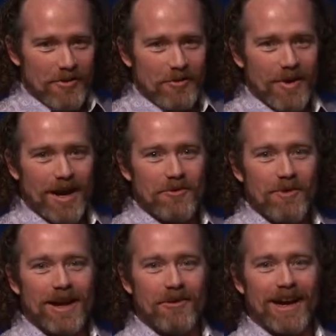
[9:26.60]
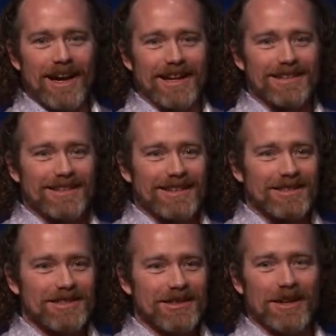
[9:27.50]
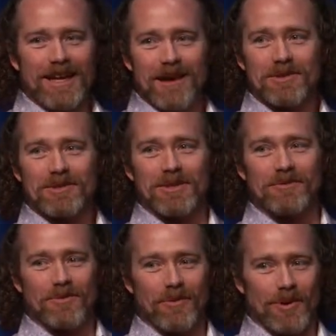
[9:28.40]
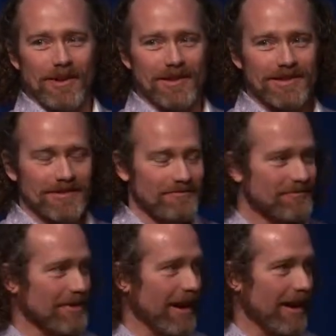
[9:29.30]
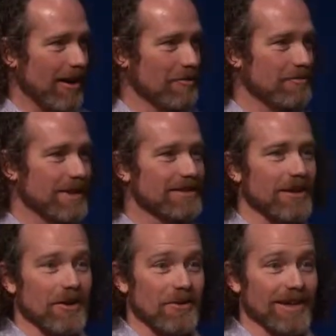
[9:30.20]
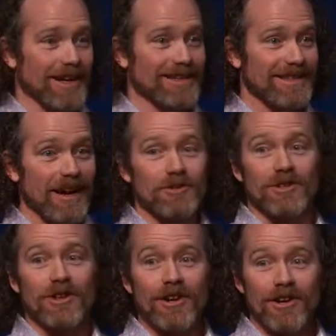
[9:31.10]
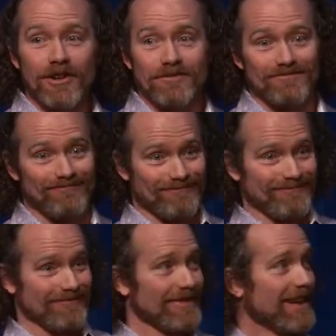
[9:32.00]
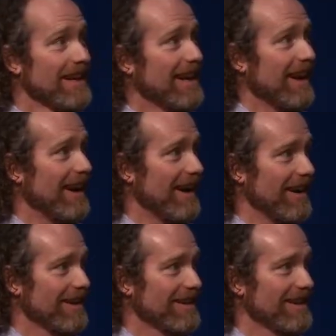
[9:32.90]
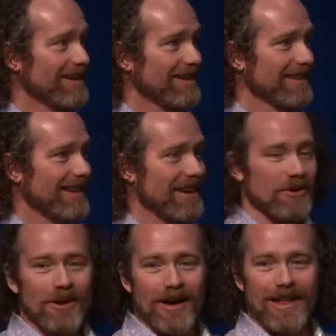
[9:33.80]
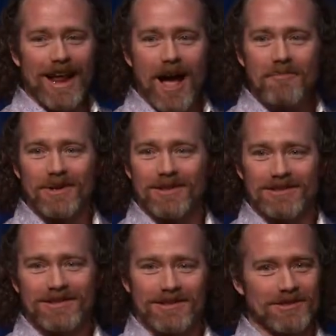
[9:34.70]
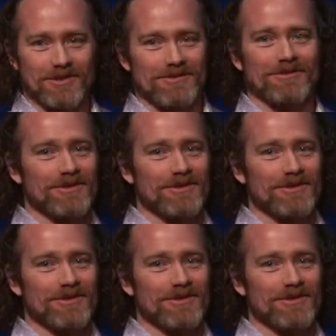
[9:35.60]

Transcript: Went away and took chemistry for 4 years and started to realize I was a nerd. I don't know how that happened. It's just